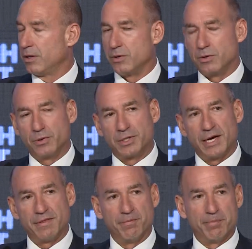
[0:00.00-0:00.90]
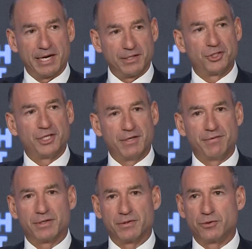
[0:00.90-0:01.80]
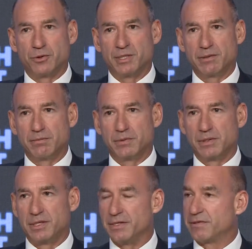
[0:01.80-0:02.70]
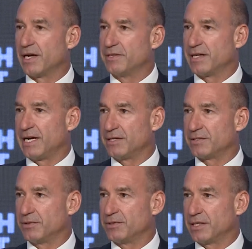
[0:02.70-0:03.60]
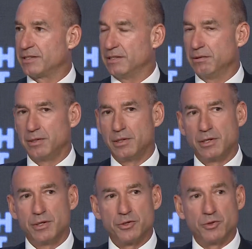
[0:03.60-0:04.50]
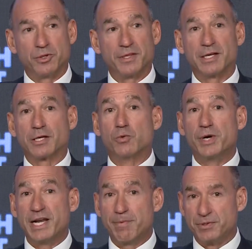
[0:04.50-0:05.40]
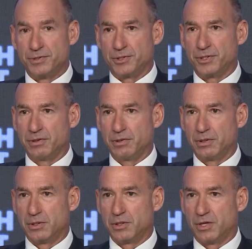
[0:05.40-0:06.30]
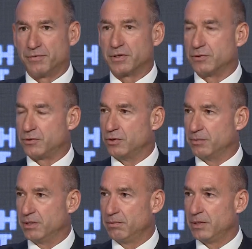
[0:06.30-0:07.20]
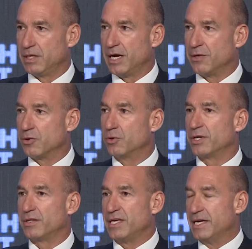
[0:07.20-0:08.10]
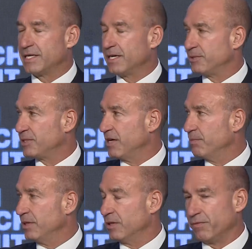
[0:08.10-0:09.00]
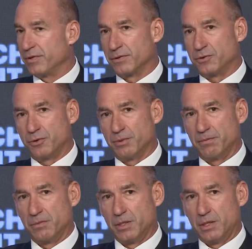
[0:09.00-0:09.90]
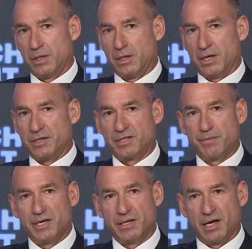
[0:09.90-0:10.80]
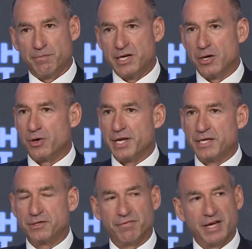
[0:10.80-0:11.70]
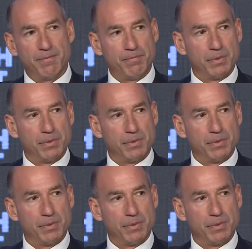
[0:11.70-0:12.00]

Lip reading: You'd look at the balance sheet of the consumer, in this case the household sector. You look at the liquidity position of the consumer, and you look at the income statement of the consumer. And just give me a minute on each of them.